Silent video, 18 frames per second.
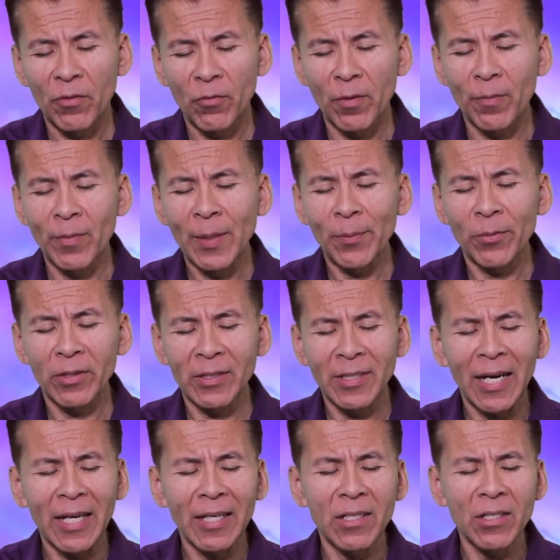Remember,
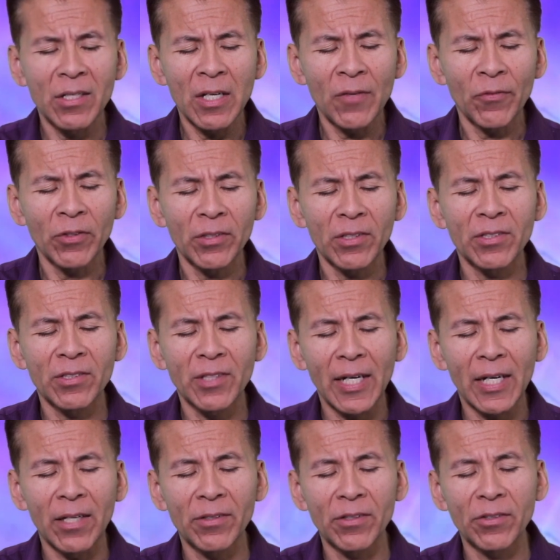God never
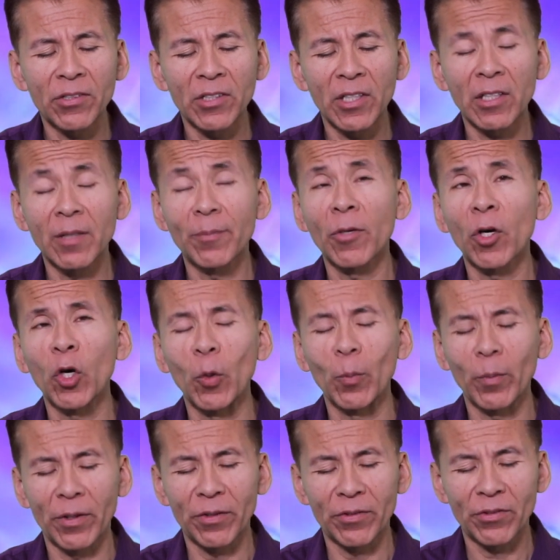desired to see them
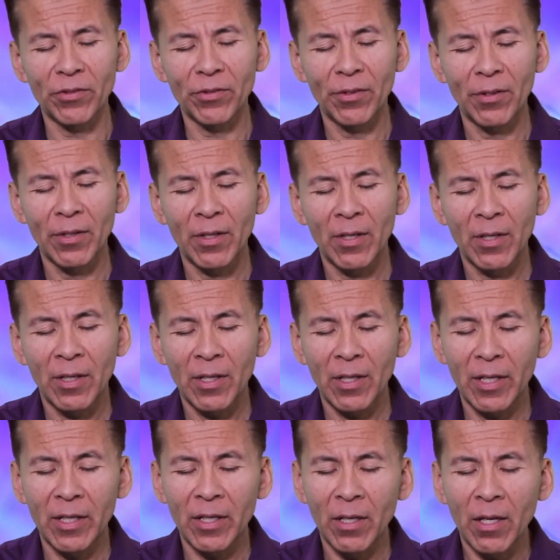homeless
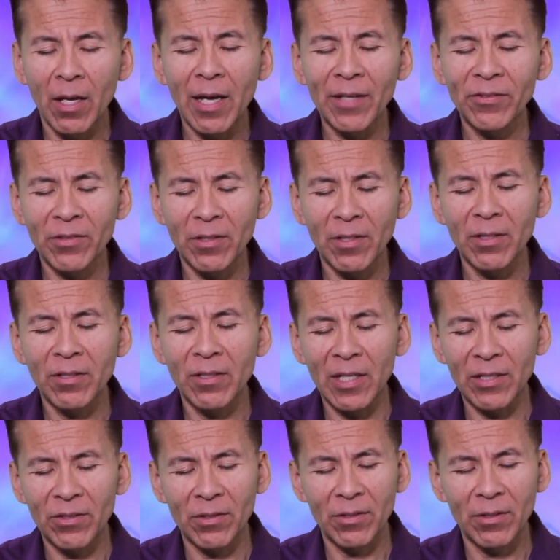and lost in the
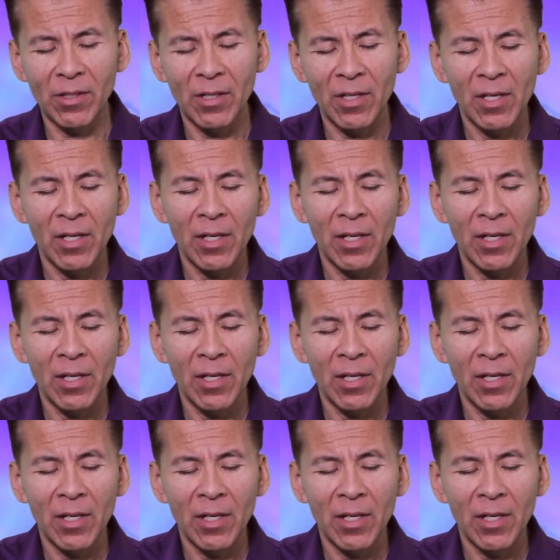desert,